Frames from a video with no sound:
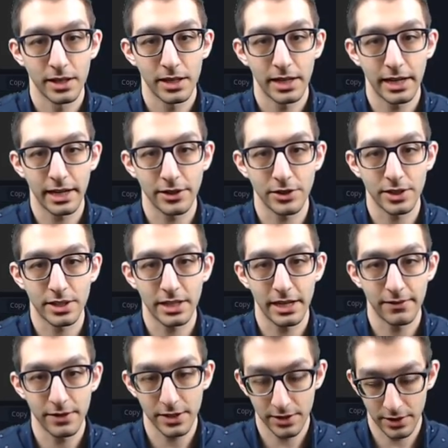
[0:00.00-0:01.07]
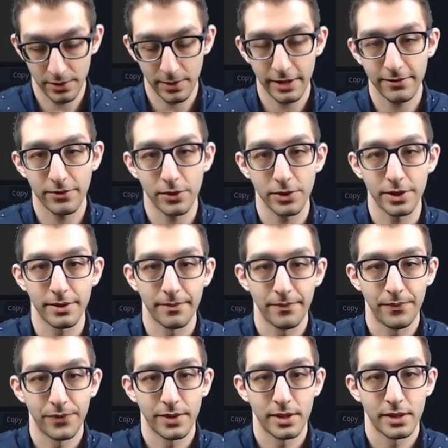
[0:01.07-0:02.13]
And I'll just save this to the right folder.
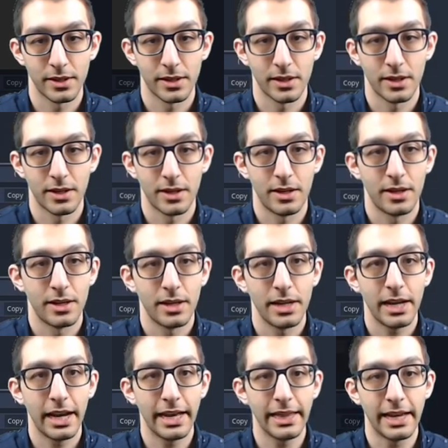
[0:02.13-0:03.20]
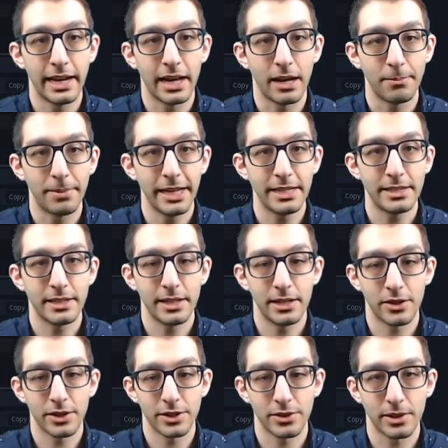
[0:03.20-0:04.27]
And then I'll paste in
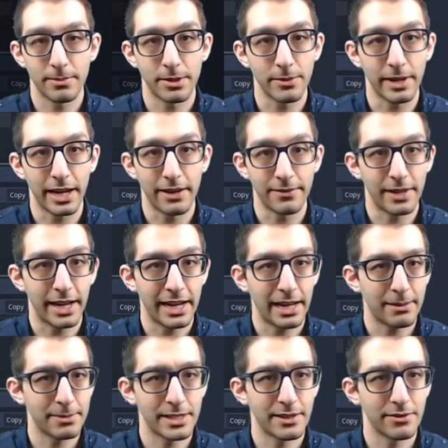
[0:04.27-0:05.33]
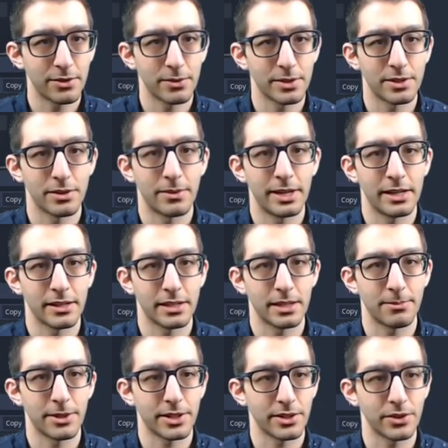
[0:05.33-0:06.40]
our script that we have. That happens every once in a while because I
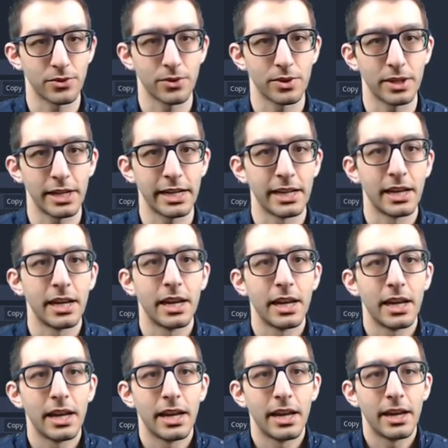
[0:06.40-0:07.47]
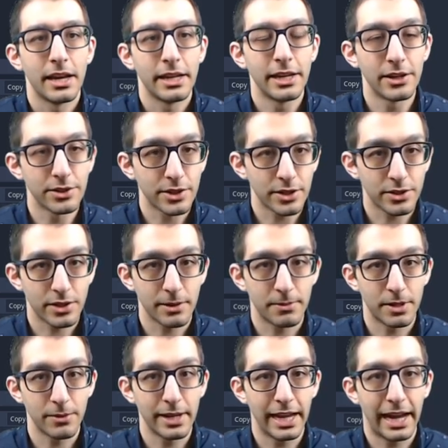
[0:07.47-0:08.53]
press Control A. Here's our script
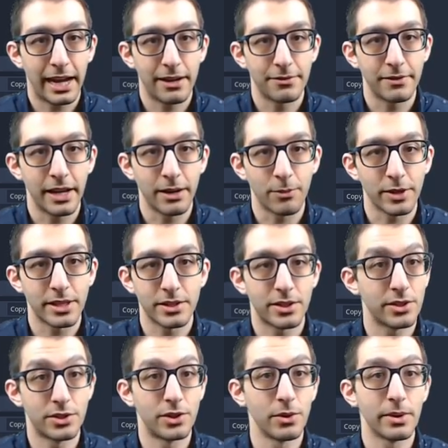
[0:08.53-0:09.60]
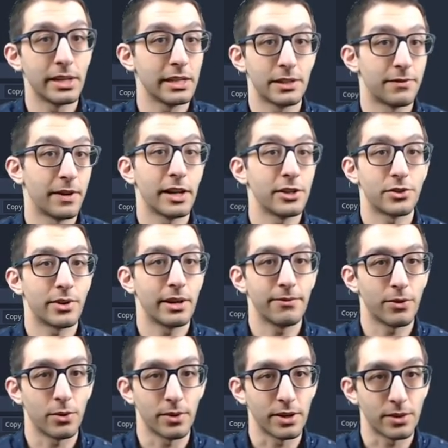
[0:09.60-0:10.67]
that we have. And what this is doing is very
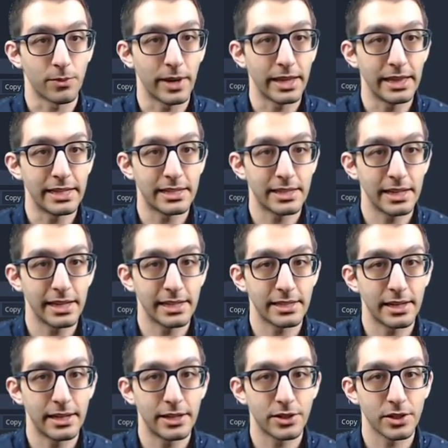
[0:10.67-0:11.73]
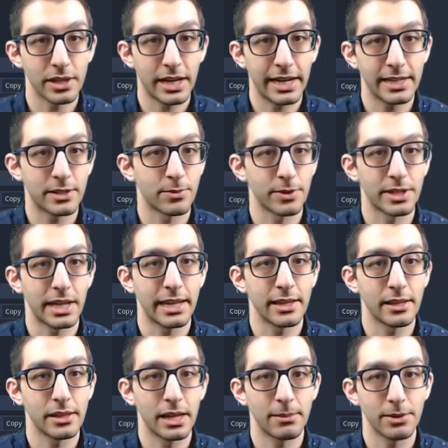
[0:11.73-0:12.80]
straightforward. When this thing gets initialized, we're setting the
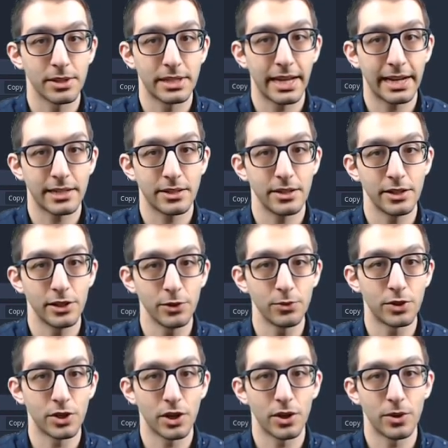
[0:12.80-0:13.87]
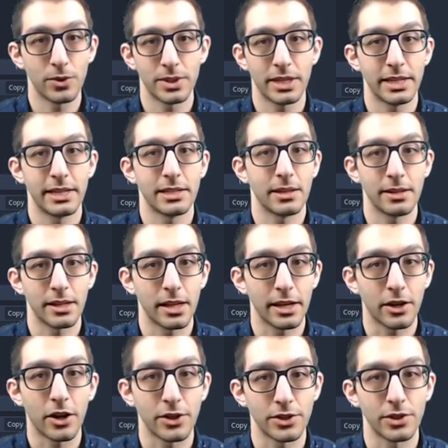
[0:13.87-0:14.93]
labels text to you chose and then something
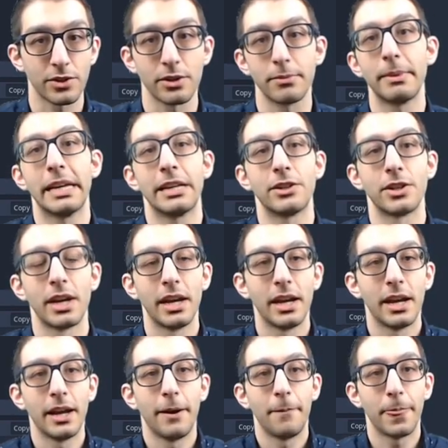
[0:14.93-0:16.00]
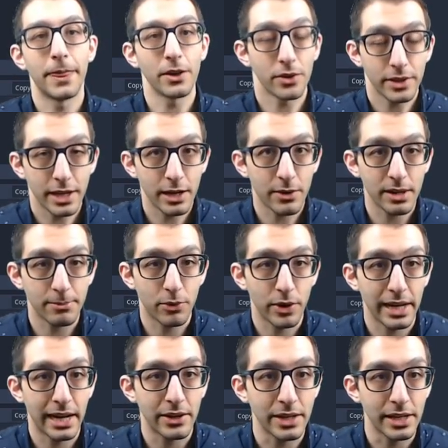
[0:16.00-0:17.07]
like archer or mage. The only thing I want to
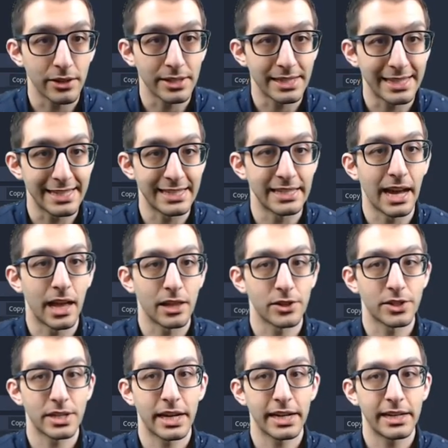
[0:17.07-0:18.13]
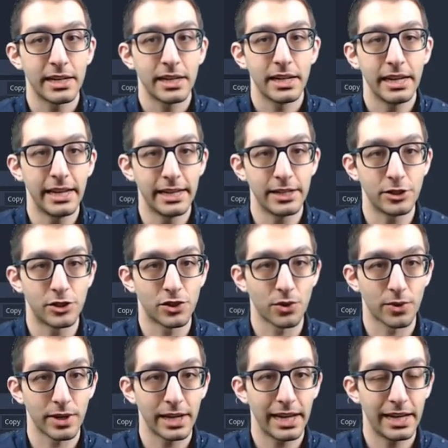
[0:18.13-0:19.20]
point out here is this dollar sign. It is
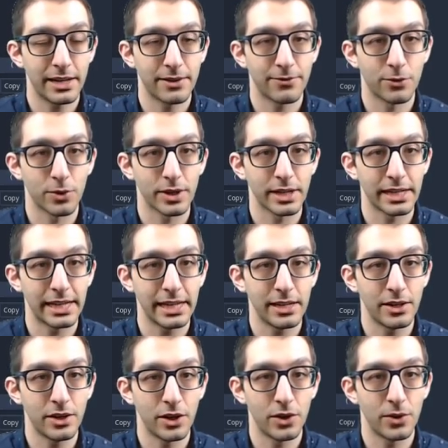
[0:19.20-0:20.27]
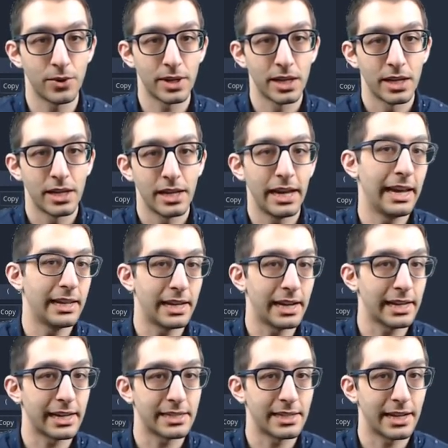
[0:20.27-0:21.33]
shorthand for git node and then I
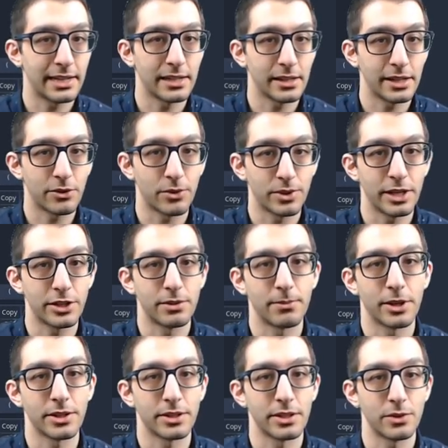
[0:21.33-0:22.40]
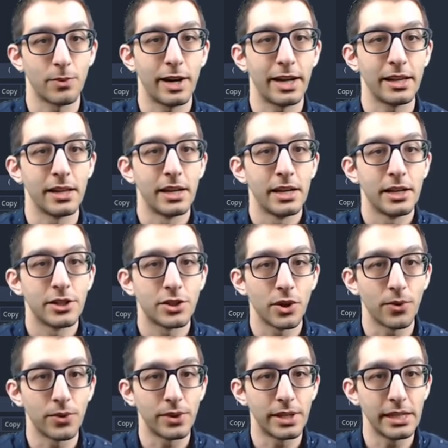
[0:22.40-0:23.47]
guess technically quotation marks as well.
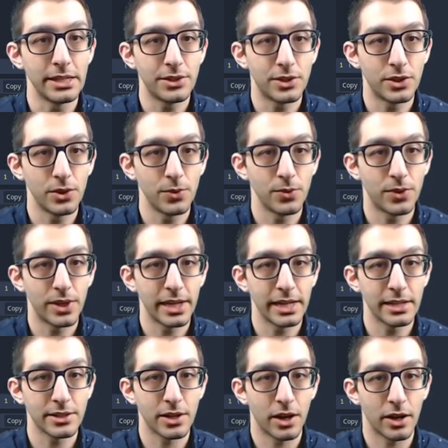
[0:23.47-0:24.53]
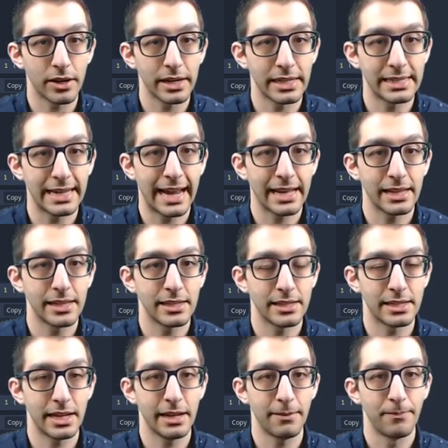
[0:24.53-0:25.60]
So these two things are exactly the
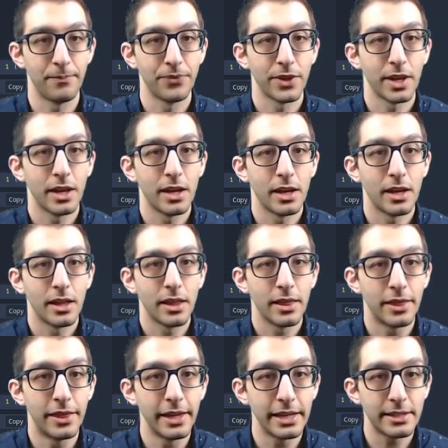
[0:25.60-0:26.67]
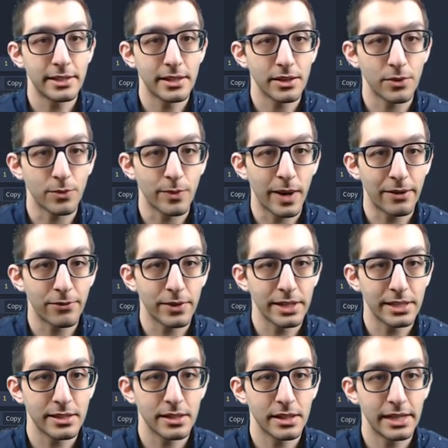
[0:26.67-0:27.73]
same. This
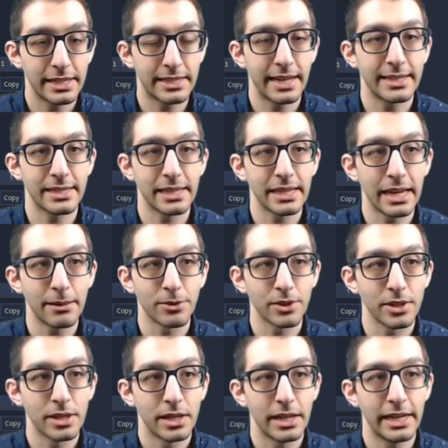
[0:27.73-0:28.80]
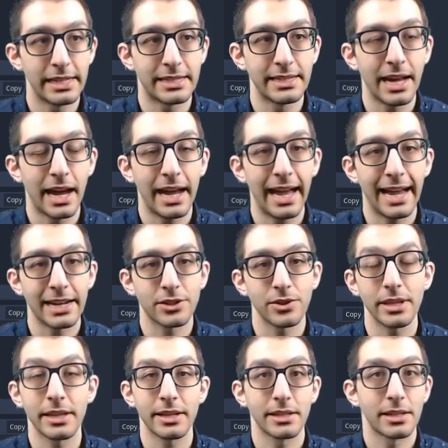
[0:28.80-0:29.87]
reference, it says label. It's not actually
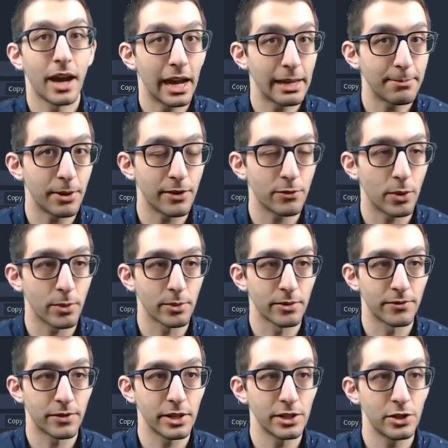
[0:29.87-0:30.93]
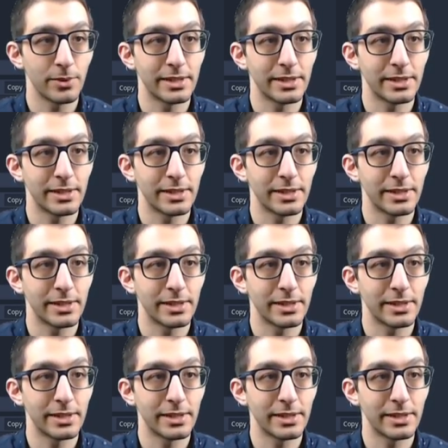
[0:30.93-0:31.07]
the type of what we're referring to.